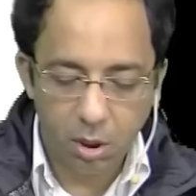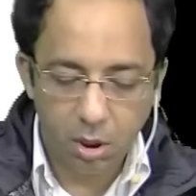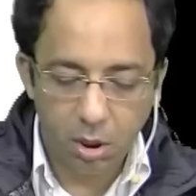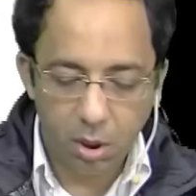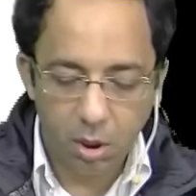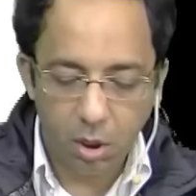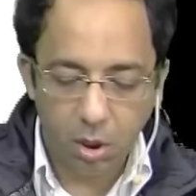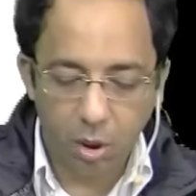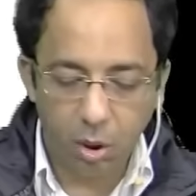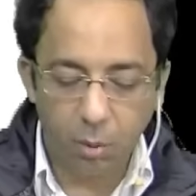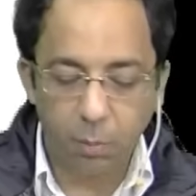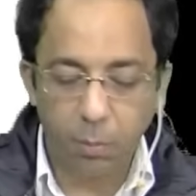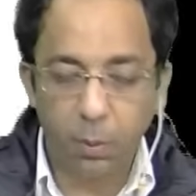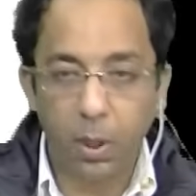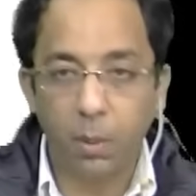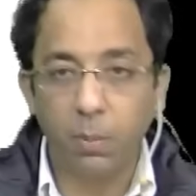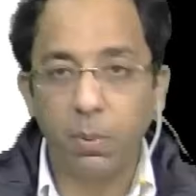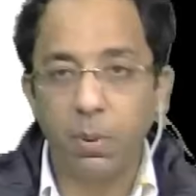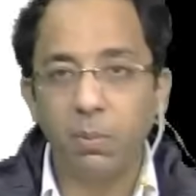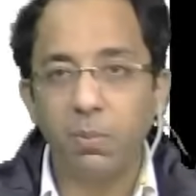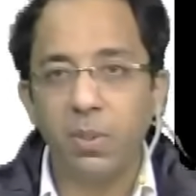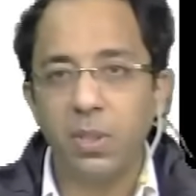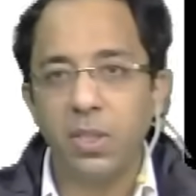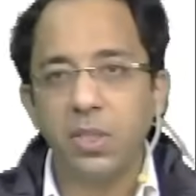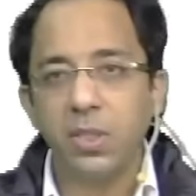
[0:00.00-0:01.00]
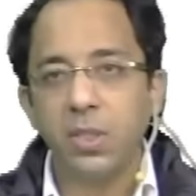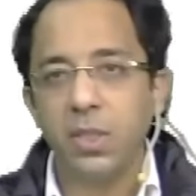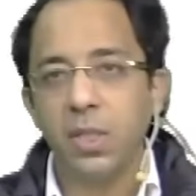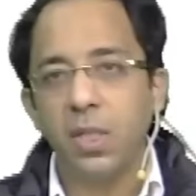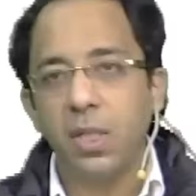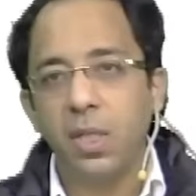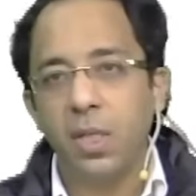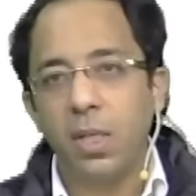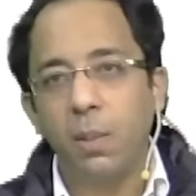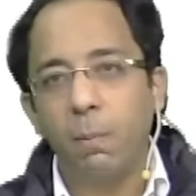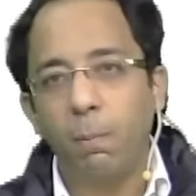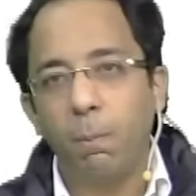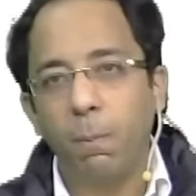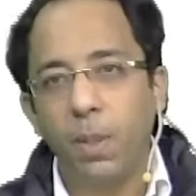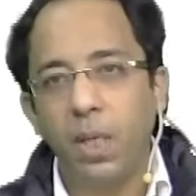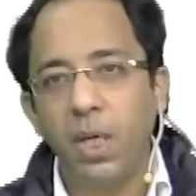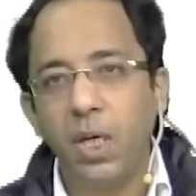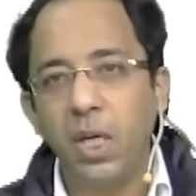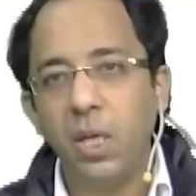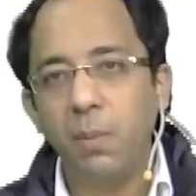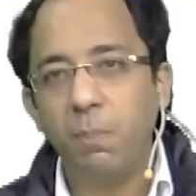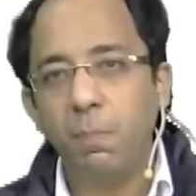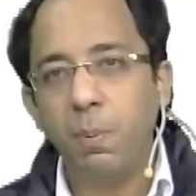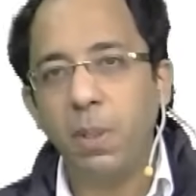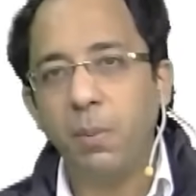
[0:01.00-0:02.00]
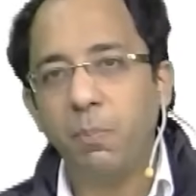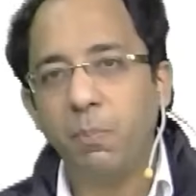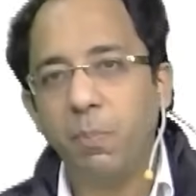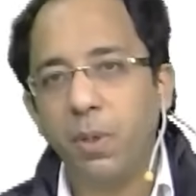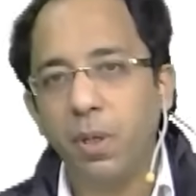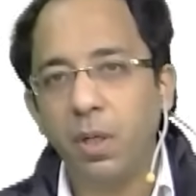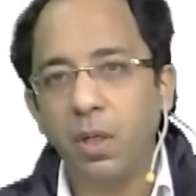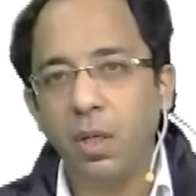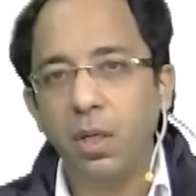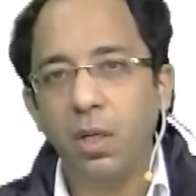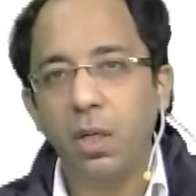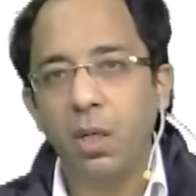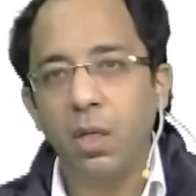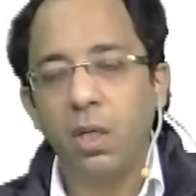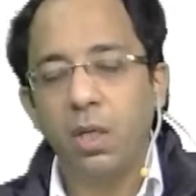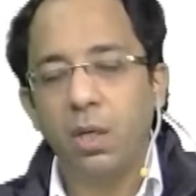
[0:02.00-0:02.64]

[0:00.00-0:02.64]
Now, the problem is many people,